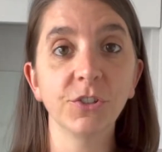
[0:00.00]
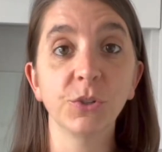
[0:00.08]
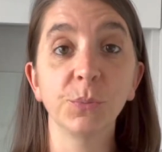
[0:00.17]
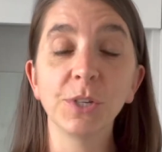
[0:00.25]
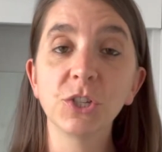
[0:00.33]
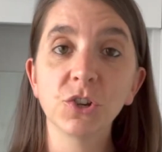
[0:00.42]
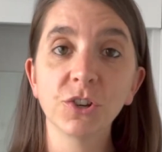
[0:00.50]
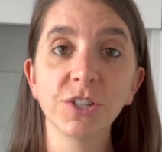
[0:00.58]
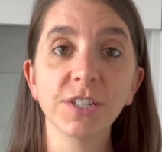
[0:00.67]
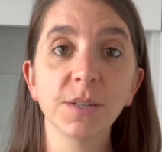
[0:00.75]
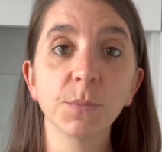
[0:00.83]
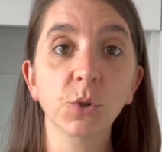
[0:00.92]
be sure to
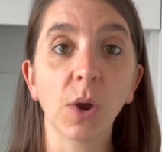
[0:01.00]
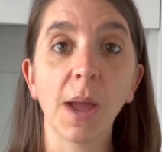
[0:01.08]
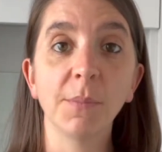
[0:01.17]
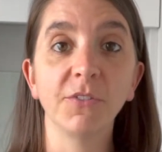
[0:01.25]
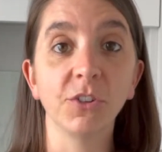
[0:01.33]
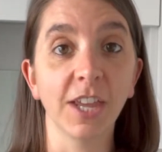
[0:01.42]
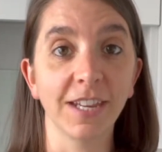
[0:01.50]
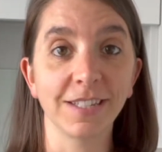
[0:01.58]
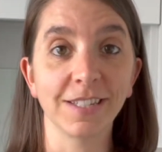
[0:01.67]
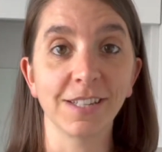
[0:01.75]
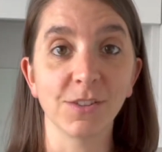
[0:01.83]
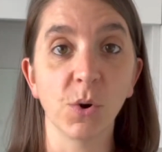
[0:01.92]
subscribe if you'd like to
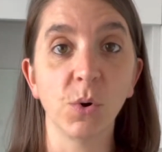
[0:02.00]
see the whole